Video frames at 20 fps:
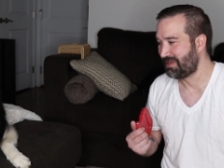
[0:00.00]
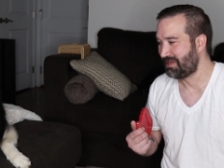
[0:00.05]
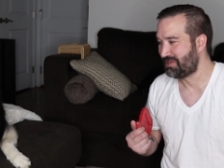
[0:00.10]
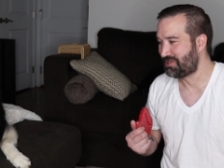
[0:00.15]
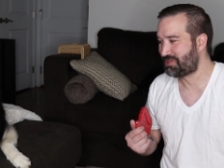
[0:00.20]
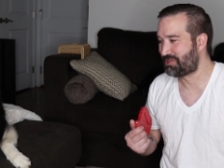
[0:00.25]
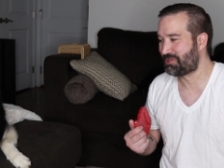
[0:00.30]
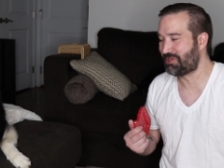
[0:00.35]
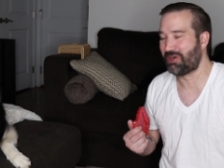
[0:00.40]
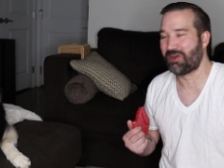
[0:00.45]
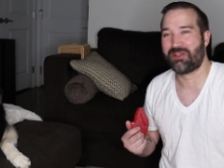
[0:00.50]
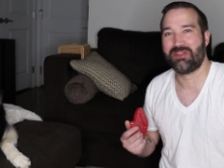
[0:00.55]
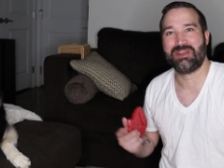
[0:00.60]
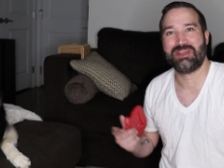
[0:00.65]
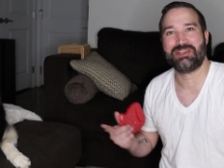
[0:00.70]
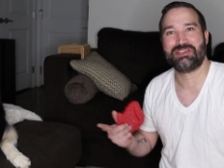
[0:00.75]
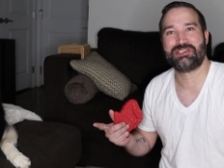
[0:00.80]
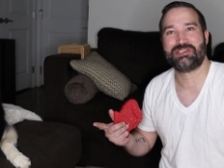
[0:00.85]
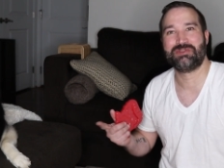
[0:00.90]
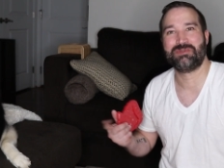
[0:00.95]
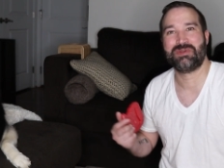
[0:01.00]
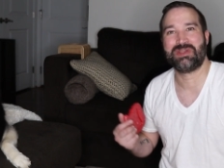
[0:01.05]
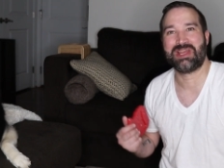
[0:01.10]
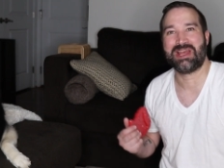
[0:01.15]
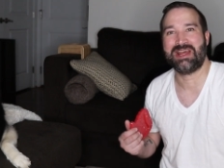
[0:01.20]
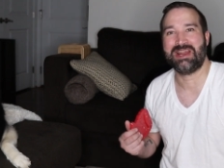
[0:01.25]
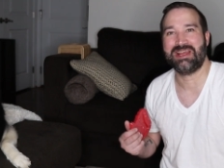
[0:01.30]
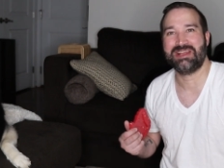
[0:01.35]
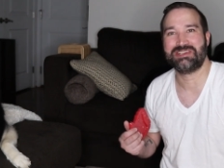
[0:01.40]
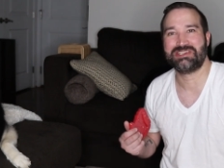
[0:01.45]
struggling, chewing
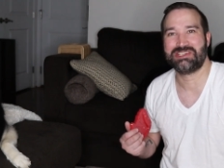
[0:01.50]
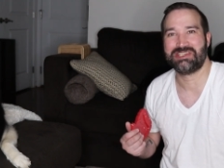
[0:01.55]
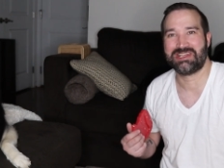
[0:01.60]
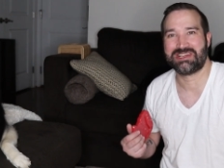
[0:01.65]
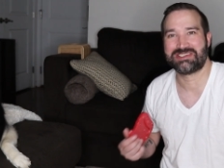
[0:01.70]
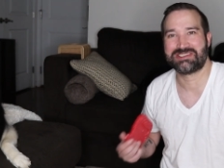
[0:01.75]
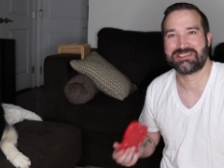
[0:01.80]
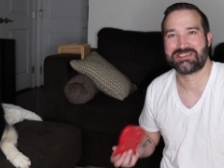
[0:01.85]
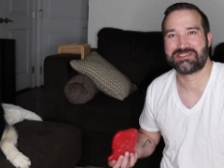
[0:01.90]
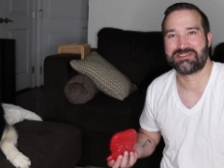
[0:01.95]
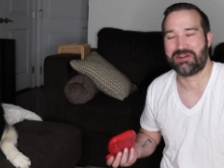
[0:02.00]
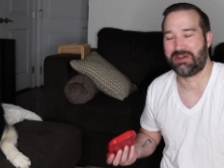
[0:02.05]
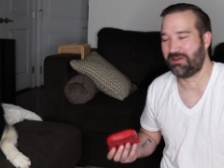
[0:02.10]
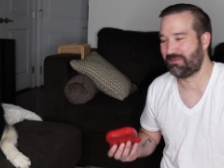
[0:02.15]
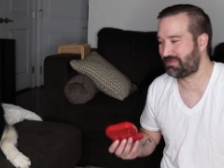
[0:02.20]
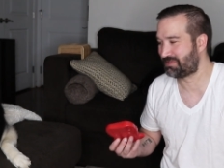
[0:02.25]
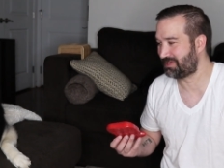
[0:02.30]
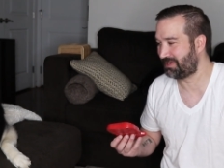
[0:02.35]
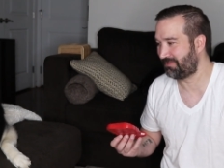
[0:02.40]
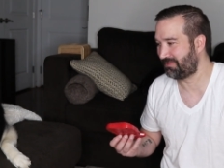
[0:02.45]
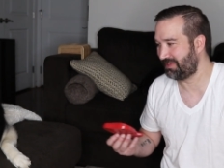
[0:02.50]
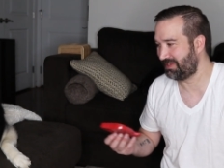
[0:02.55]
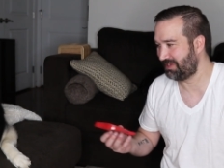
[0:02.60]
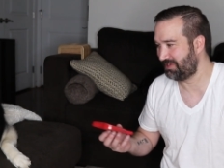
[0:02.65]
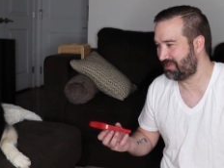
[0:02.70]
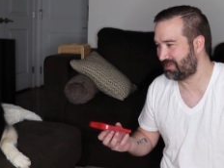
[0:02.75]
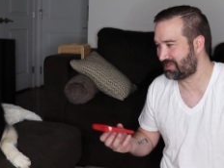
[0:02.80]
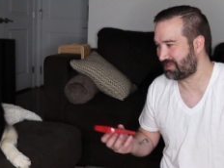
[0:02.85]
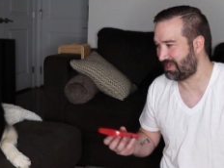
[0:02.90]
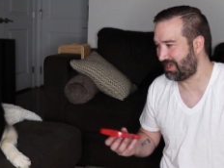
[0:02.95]
at it. She likes the soft stuff that
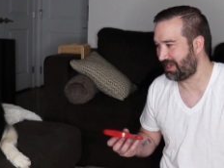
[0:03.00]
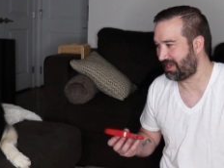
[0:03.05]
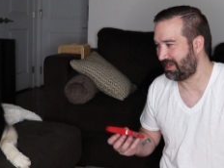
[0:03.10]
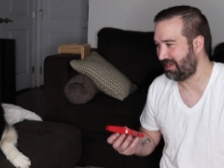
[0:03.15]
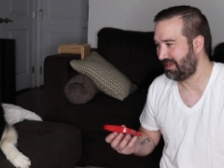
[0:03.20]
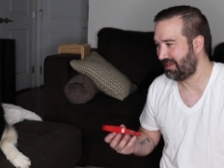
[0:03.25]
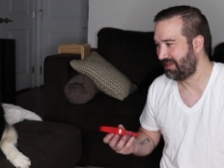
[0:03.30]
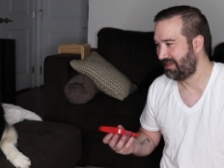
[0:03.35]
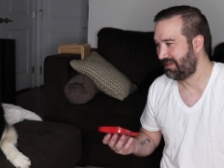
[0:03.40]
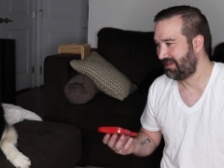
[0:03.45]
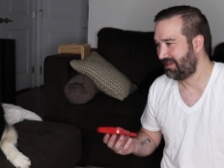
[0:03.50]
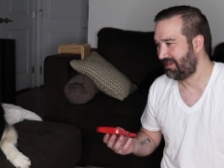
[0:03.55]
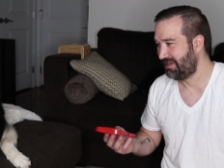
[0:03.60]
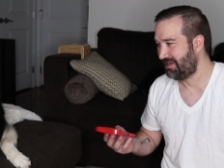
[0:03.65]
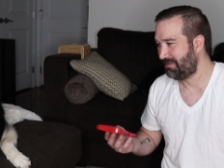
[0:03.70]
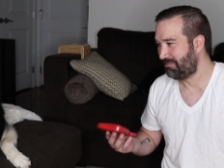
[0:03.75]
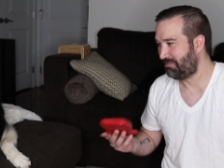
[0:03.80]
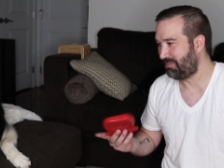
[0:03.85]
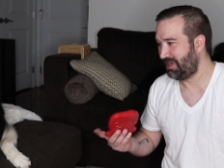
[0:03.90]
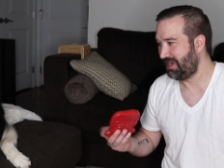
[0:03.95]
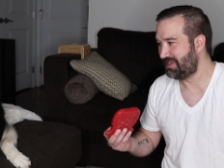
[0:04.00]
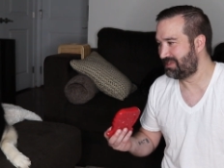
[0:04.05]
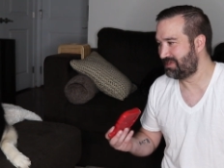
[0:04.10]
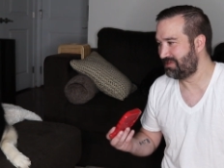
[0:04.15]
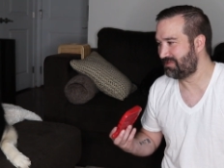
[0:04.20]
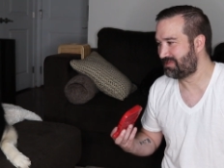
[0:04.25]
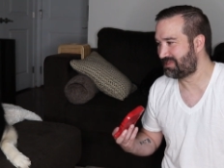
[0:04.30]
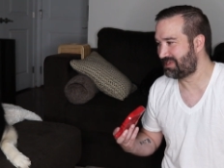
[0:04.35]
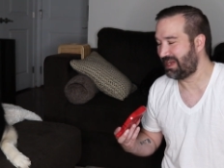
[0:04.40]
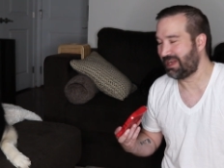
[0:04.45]
you just like bite
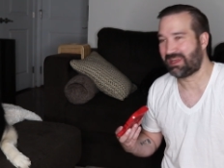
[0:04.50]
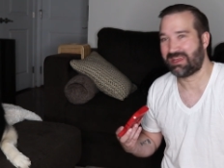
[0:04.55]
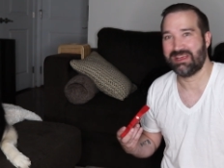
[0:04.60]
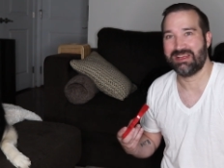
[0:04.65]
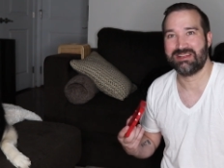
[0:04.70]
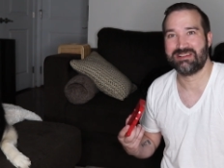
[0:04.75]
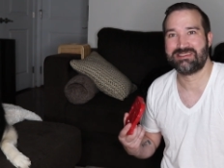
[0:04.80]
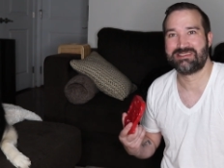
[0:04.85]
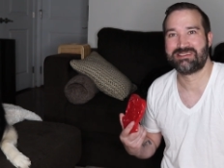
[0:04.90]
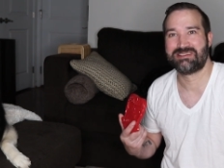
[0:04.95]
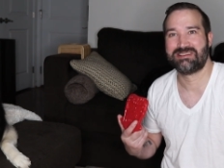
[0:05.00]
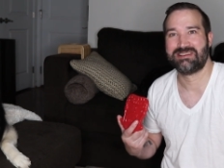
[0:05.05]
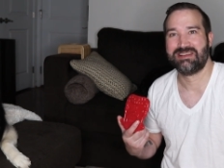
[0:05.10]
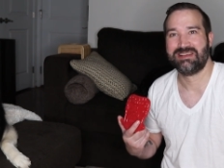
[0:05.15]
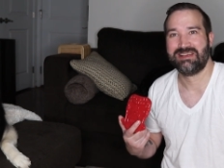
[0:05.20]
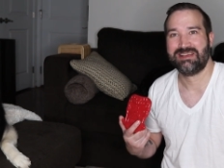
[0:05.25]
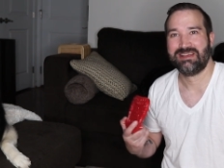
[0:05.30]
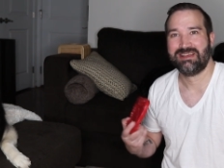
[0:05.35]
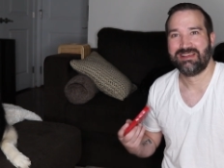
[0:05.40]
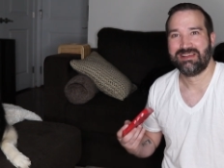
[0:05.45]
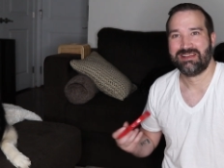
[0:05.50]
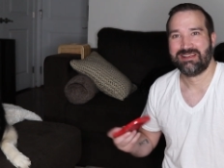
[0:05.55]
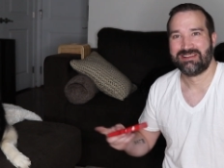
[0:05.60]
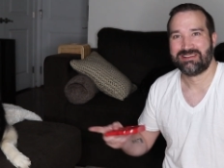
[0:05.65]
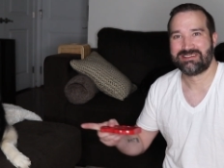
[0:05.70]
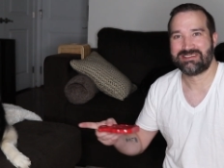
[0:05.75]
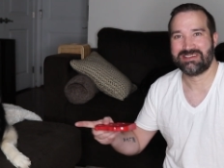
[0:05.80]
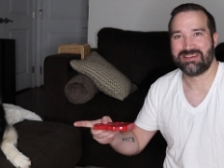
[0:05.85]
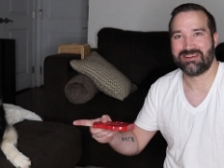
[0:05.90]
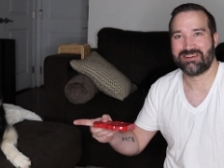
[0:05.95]
2 seconds.
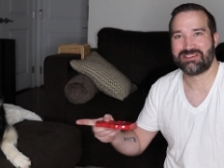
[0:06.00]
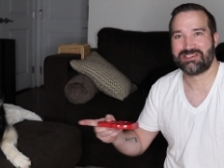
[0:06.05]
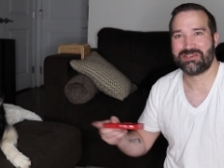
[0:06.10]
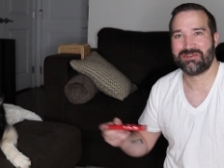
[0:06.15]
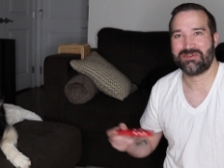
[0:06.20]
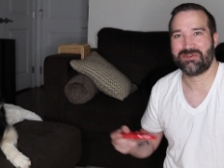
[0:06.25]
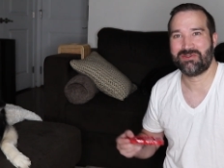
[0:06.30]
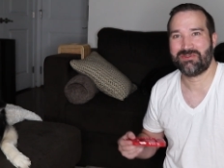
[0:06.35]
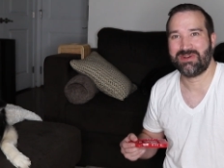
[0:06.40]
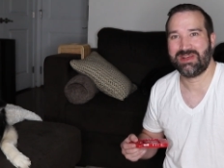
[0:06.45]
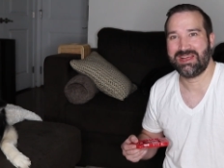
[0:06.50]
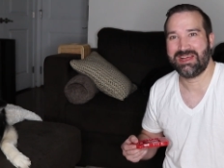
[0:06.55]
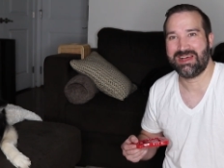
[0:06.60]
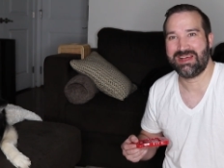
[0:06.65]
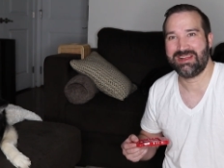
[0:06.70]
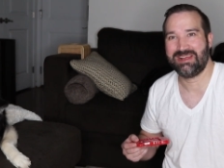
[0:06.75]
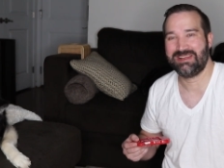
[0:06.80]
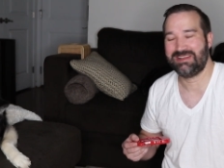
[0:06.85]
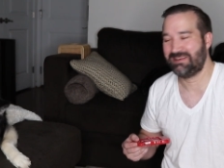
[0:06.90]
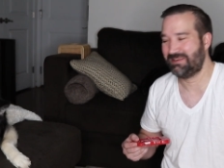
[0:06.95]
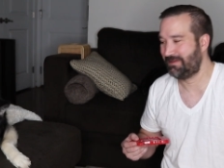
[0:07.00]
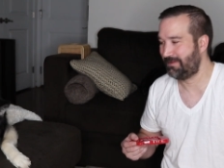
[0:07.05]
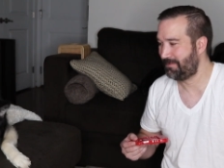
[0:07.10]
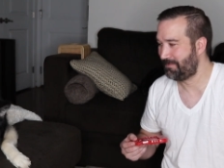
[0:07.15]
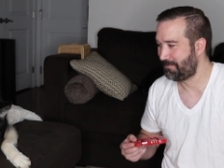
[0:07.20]
See her chewing away at it.